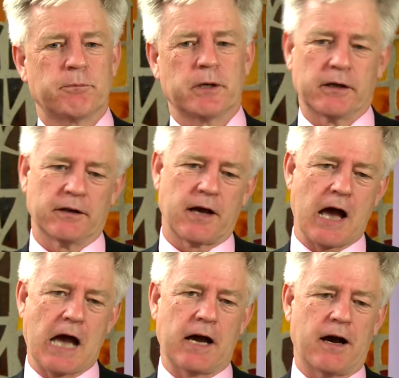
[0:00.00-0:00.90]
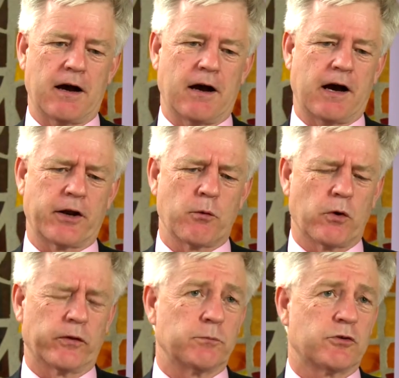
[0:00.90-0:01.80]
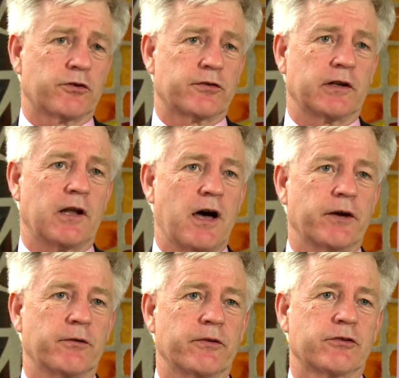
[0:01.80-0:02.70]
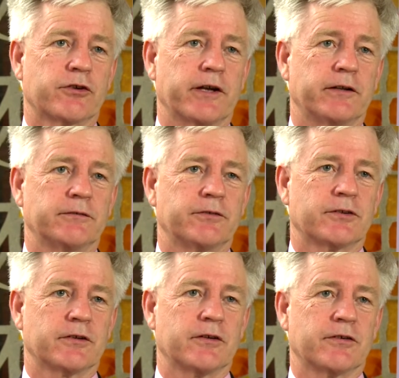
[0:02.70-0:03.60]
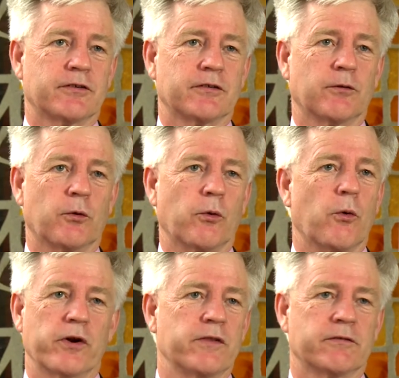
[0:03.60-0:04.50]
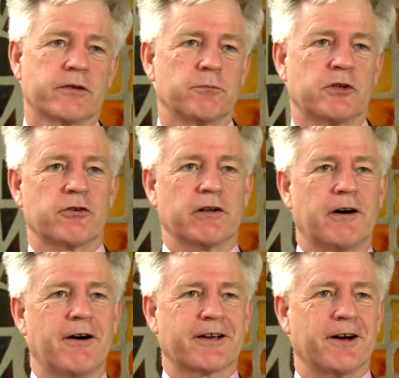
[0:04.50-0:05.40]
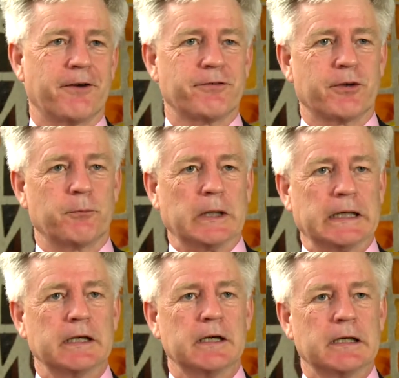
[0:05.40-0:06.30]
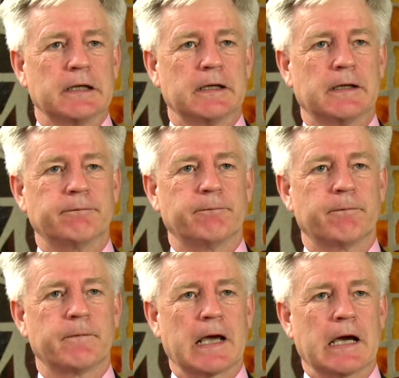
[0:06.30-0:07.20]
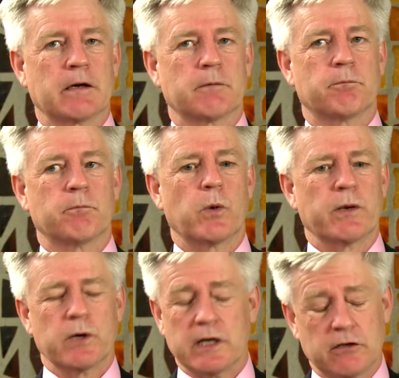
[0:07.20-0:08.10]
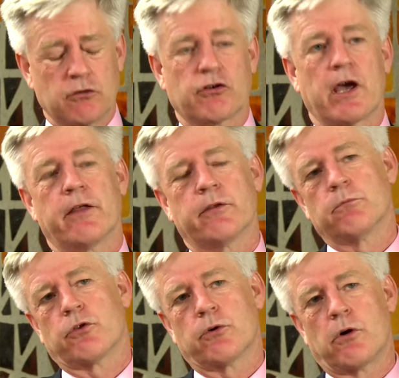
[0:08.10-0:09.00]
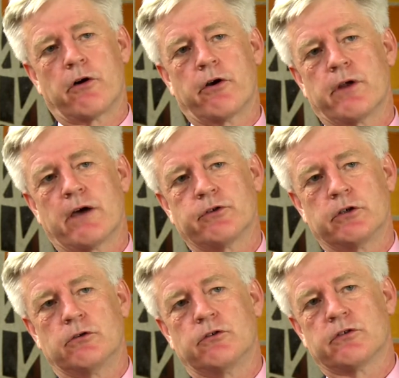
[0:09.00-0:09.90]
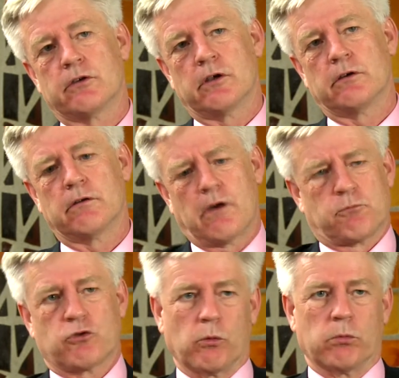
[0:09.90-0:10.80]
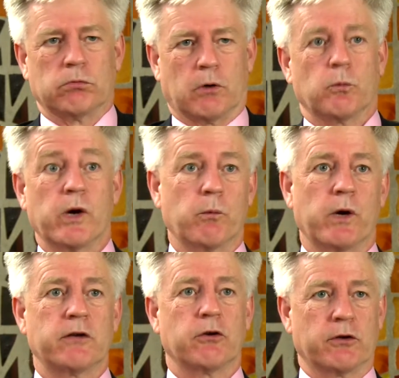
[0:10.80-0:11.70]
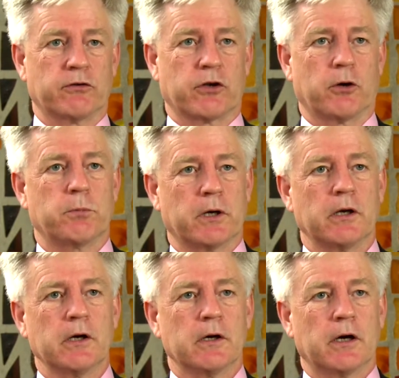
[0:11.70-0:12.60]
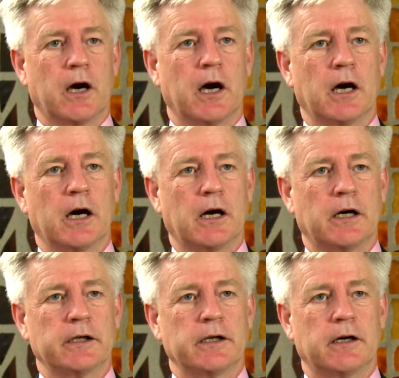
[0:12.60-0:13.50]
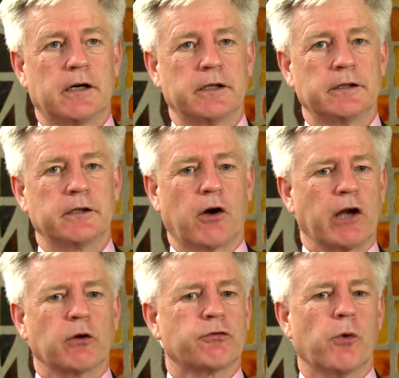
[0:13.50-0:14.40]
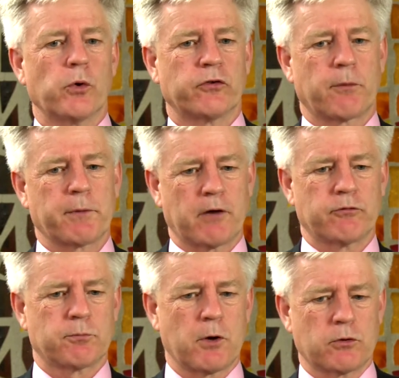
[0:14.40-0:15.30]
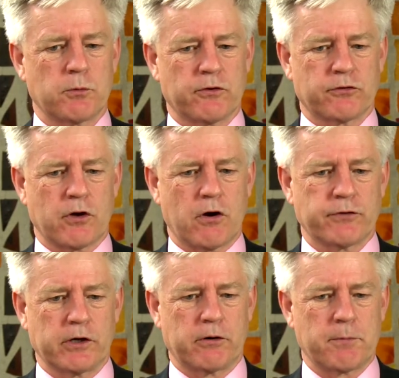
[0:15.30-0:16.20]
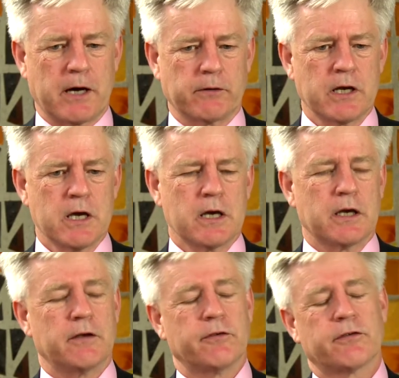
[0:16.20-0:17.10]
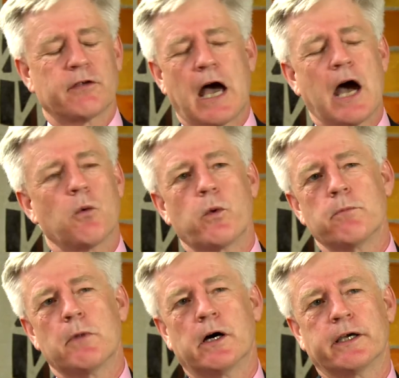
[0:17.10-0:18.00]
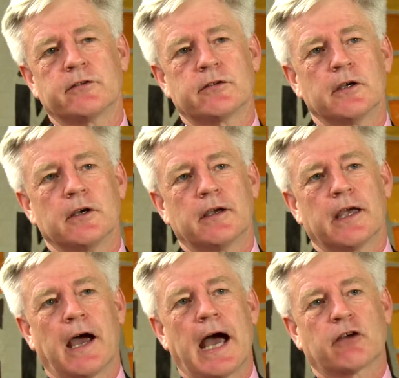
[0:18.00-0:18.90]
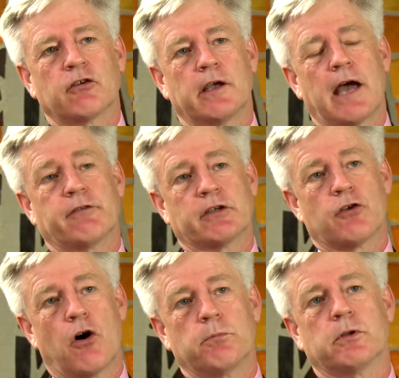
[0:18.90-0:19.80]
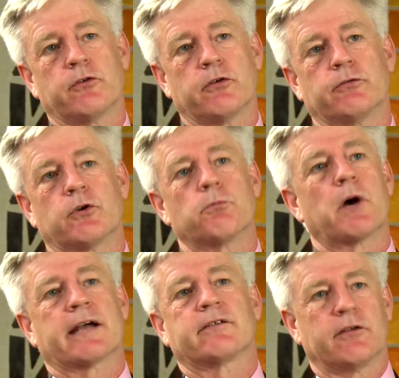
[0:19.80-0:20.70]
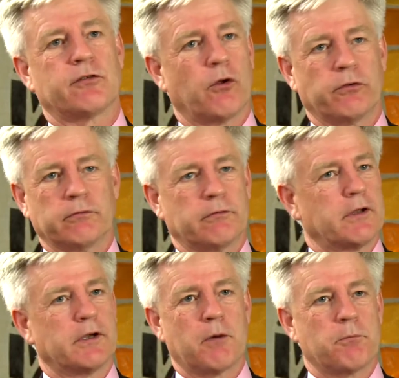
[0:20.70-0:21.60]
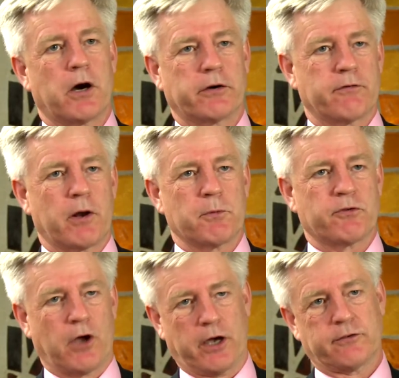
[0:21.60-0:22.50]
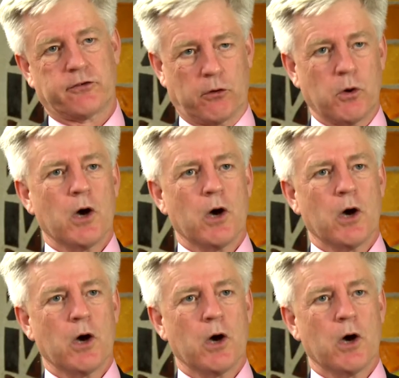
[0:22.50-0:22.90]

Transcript: but uh, I don't want them just to lie on the shelves as or, or in some digital archive somewhere. Um, we we need to share them through our own avenues, and I'm sure well, we're we're doing so, but. Uh, I, I, you know, I look forward to something I've spoken with the staff here about is how we might yeah, actually have examples of good practice on the Empowering Development site. So